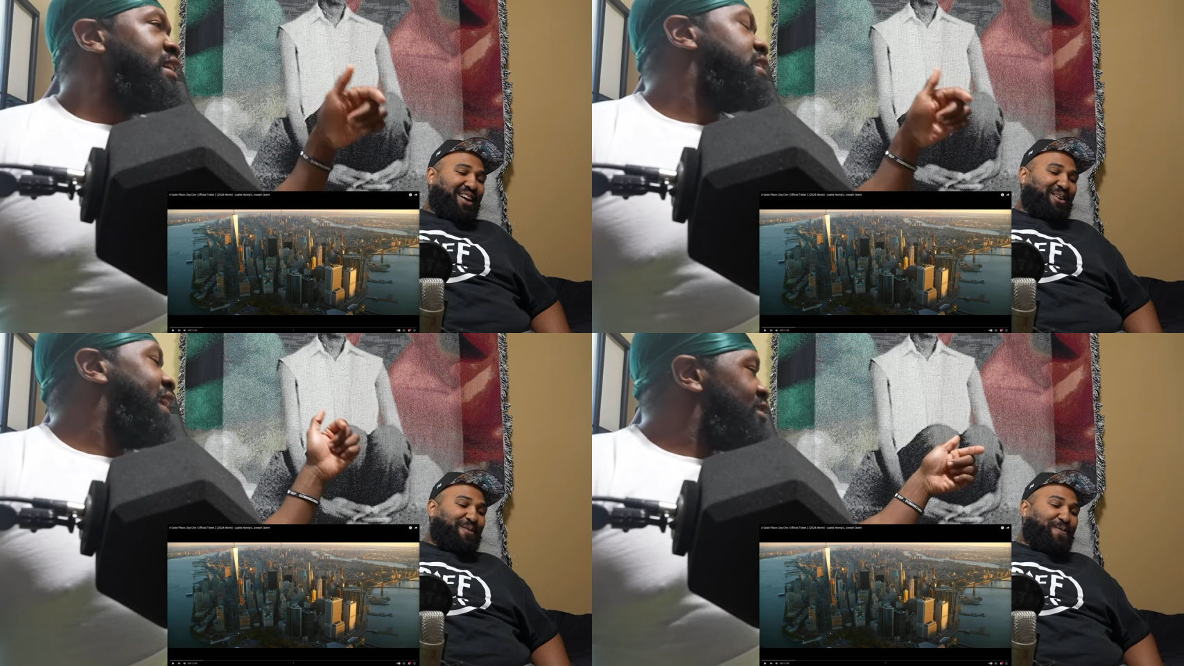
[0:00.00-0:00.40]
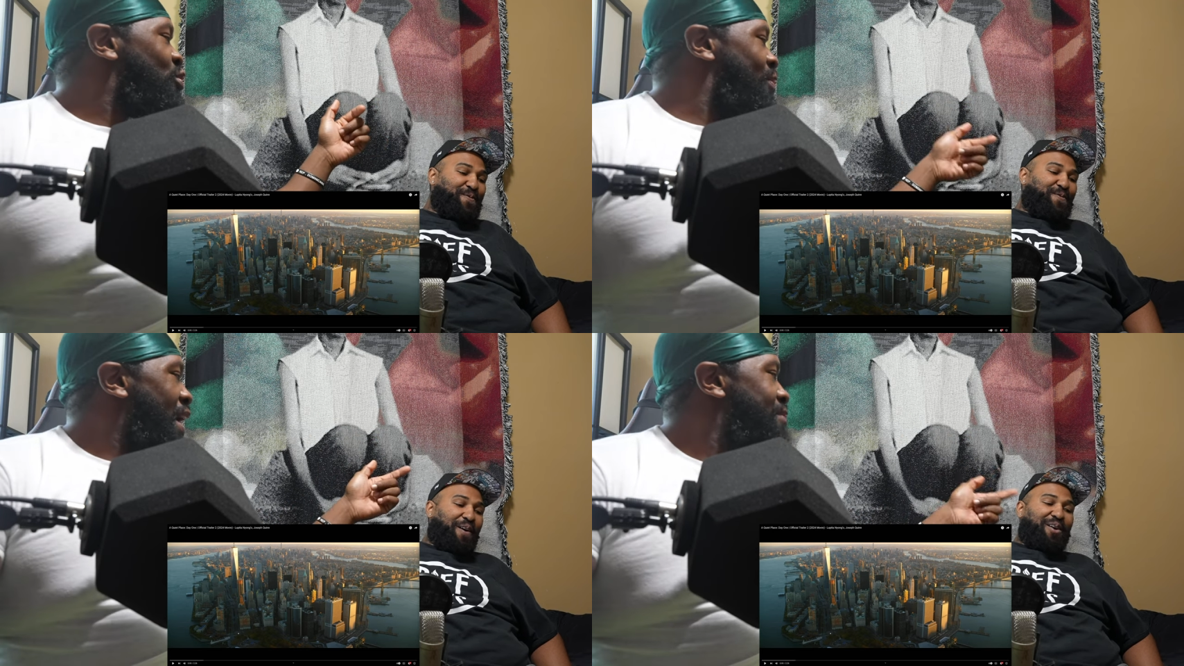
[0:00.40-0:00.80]
Speaker 1: That, that's
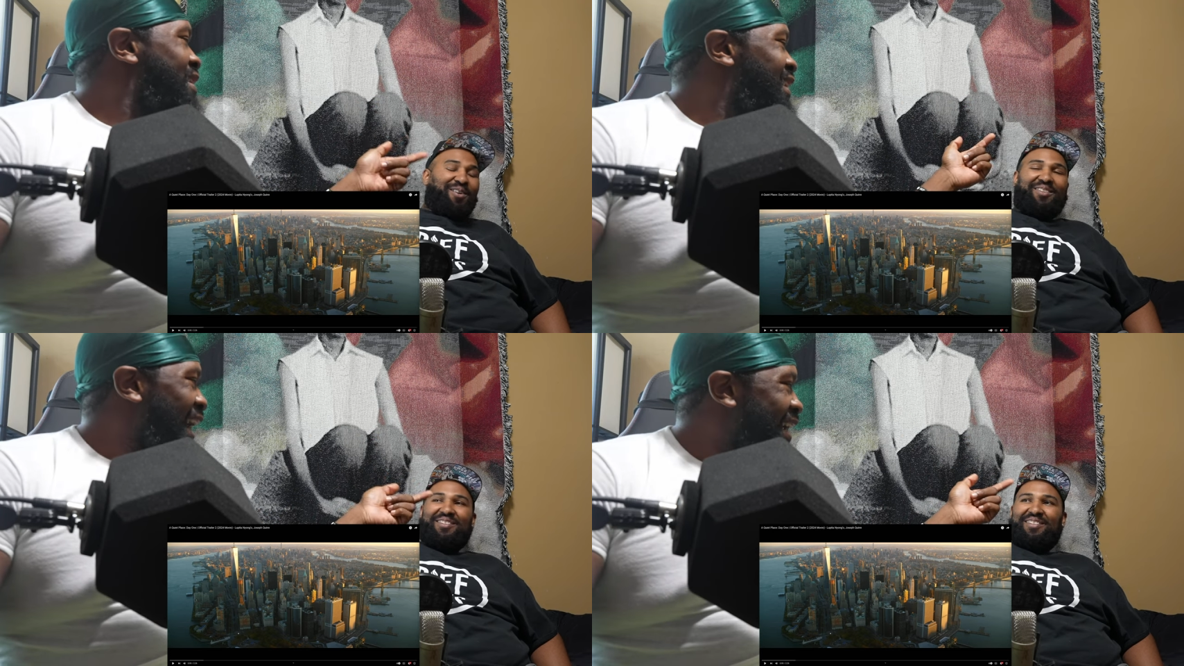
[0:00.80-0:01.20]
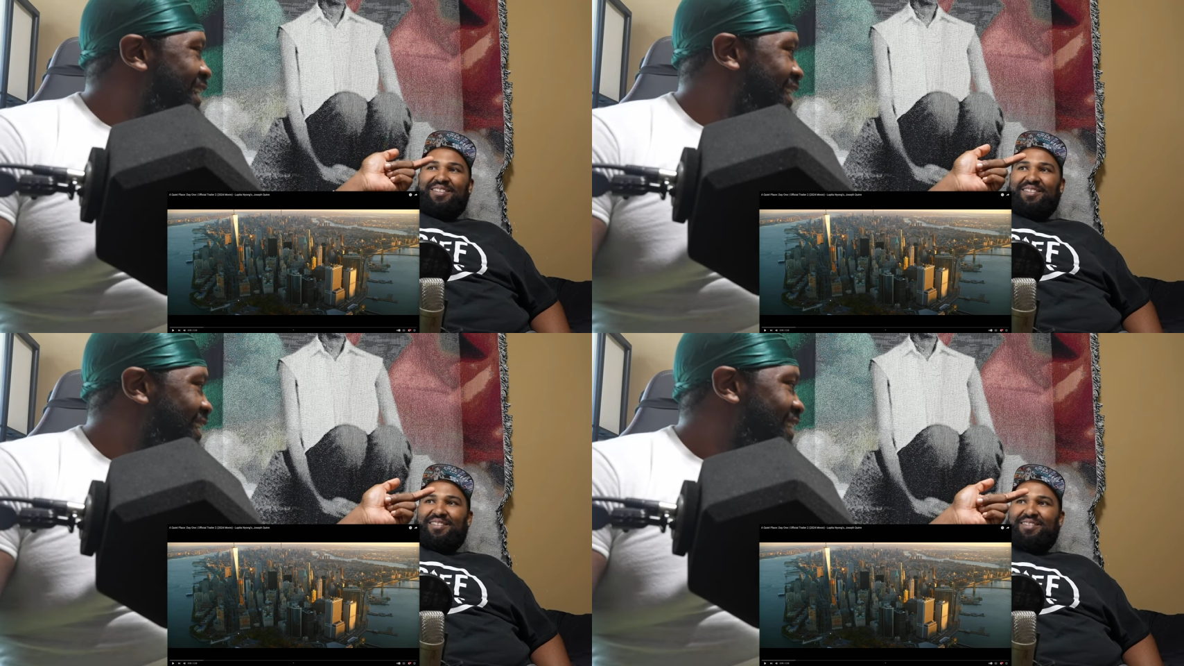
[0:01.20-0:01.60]
what made me like
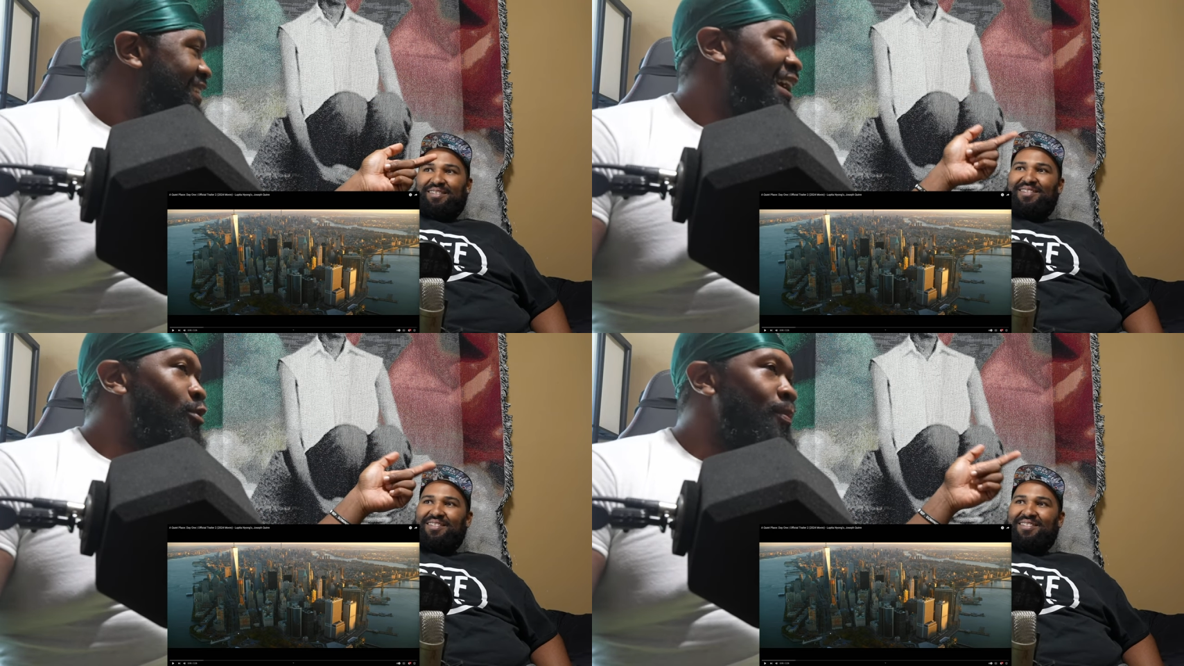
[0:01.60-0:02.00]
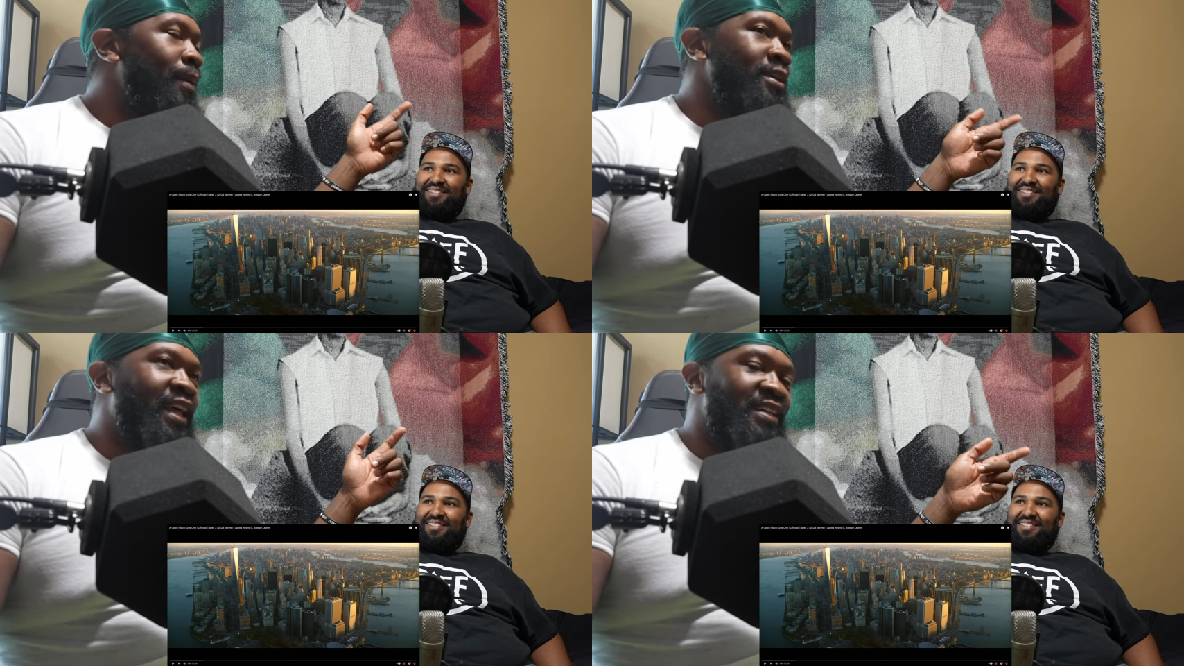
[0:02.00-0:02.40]
it. That what made
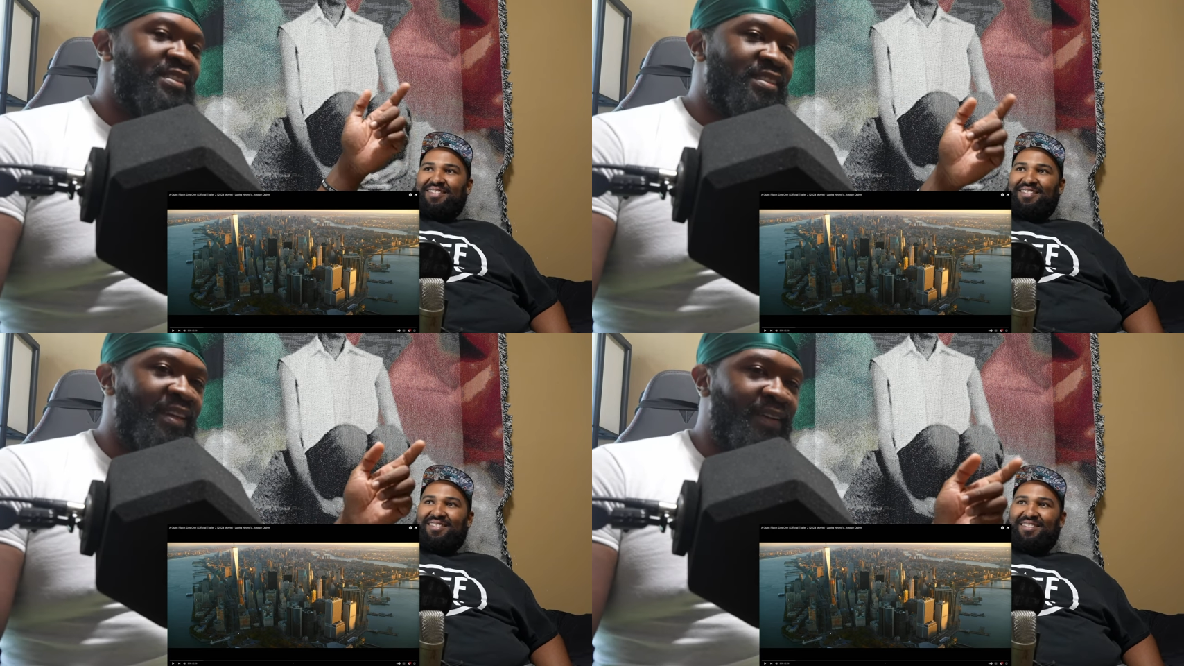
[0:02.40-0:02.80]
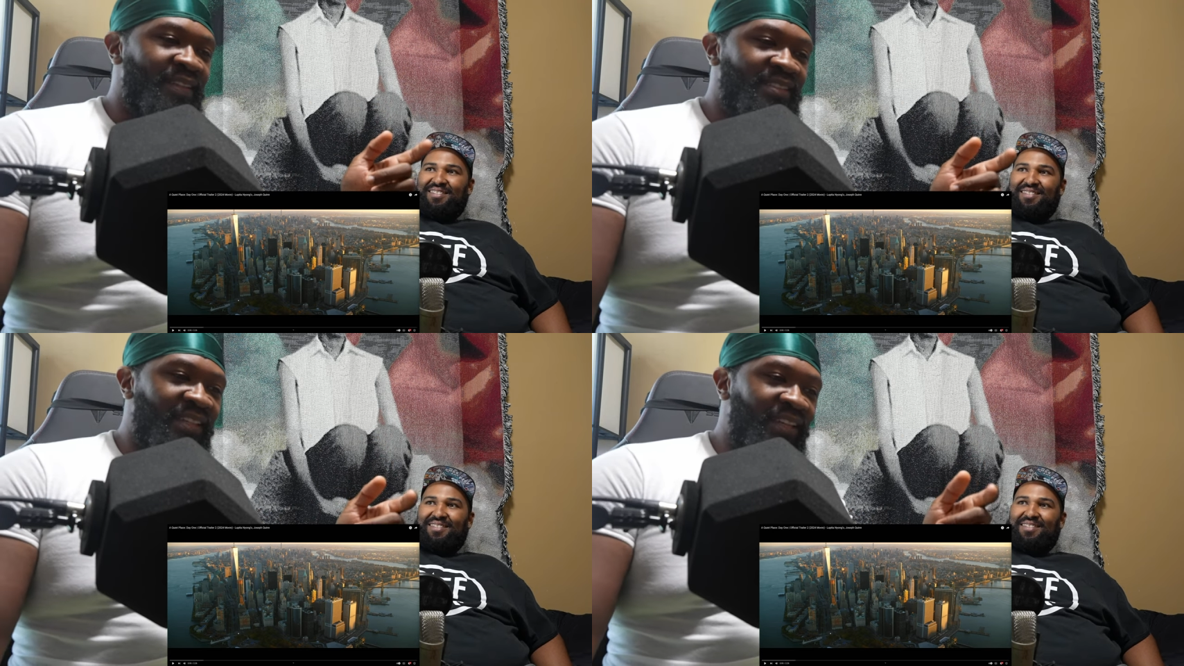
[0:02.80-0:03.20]
me like the
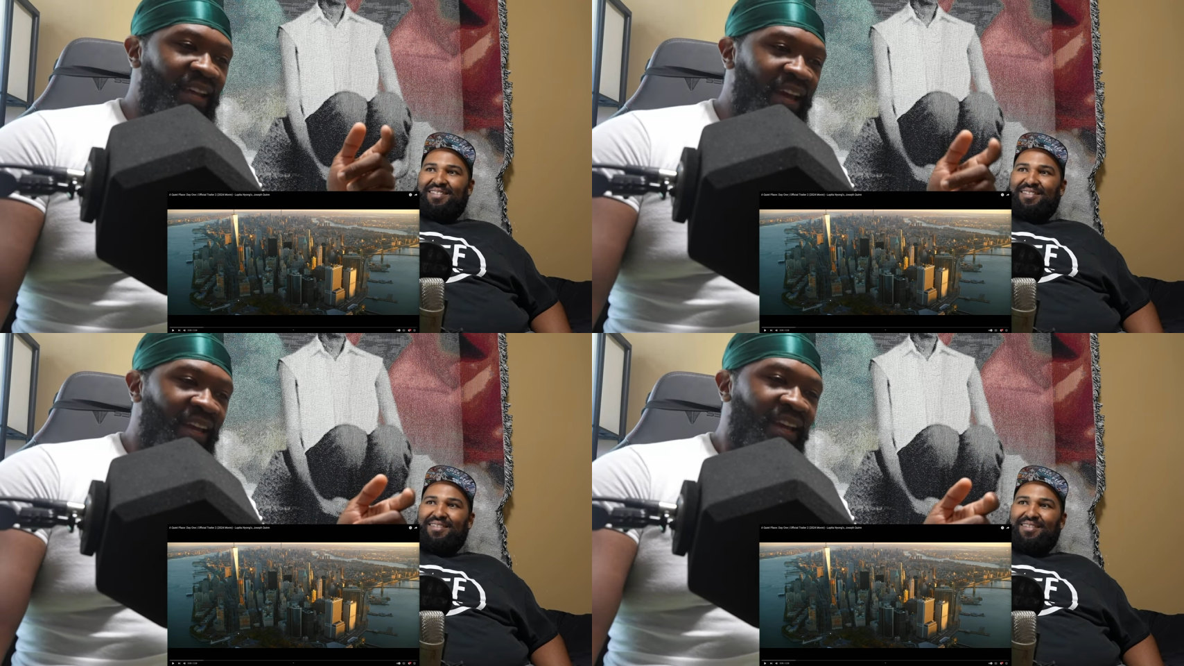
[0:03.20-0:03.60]
series and that,